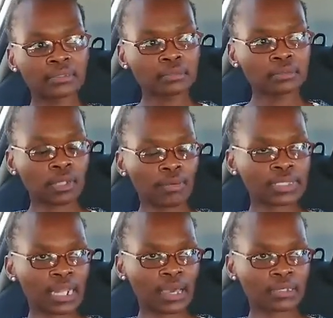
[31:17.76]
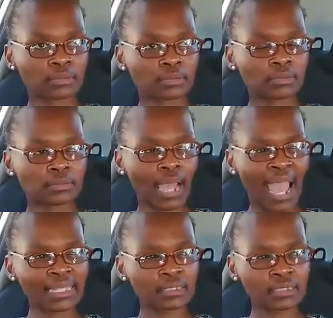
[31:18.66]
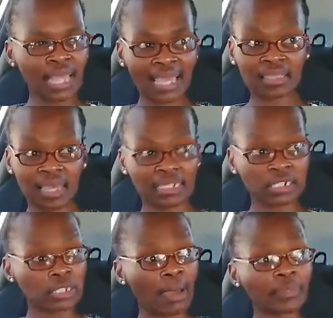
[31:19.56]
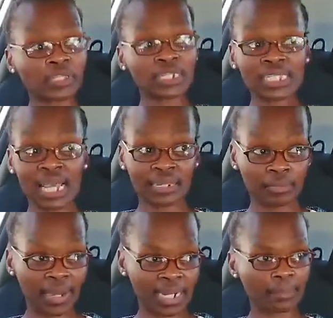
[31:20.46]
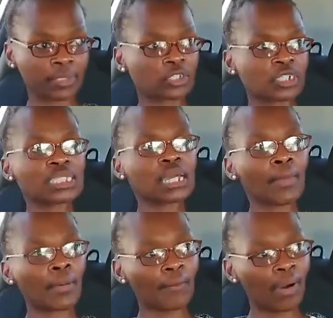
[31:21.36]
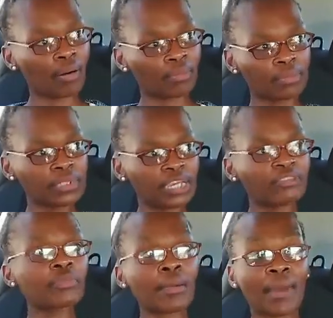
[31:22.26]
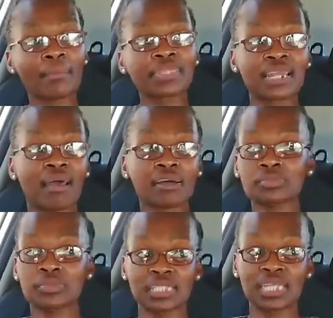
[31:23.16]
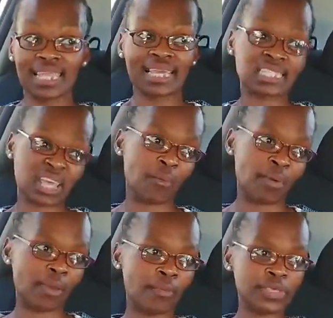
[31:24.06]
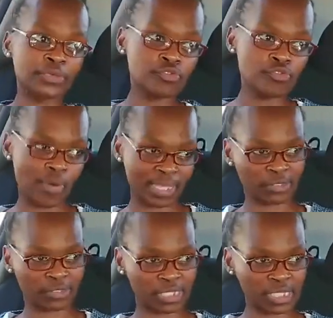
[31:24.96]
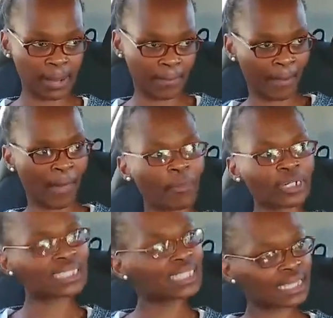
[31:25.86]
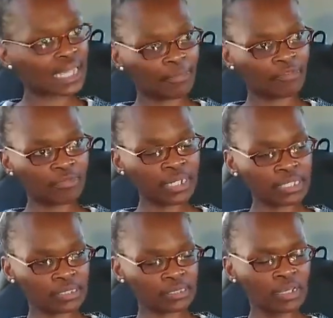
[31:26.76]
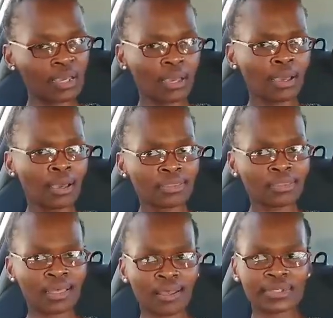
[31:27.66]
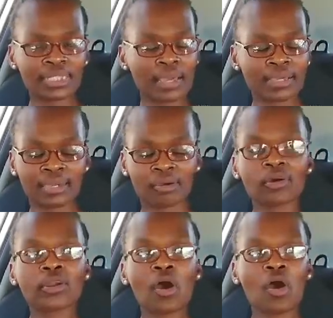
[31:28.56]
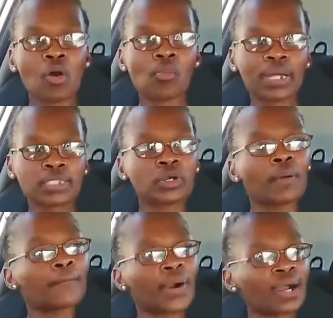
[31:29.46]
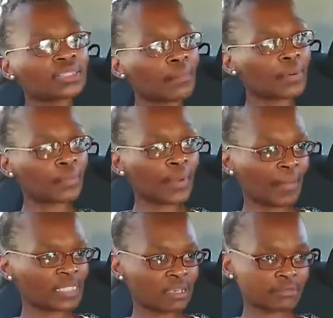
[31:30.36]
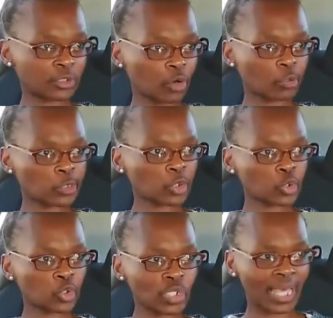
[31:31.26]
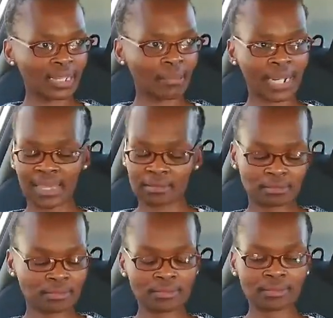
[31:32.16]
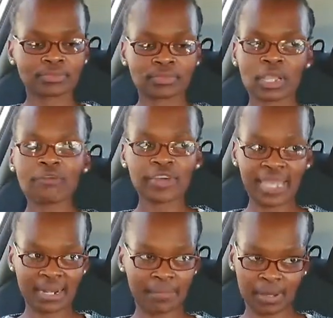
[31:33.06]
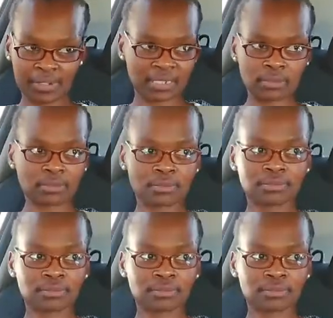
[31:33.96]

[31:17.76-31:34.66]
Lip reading: And I was like, I'm not going to tell anybody. I'm not going to tell my mom. Even my mom didn't ask me the next day, where were you? Where did you sleep? My mom wasn't that type of person. Then I was like, I got home, I took a bath, I prepared myself to go to school, and I'm like, forget about it.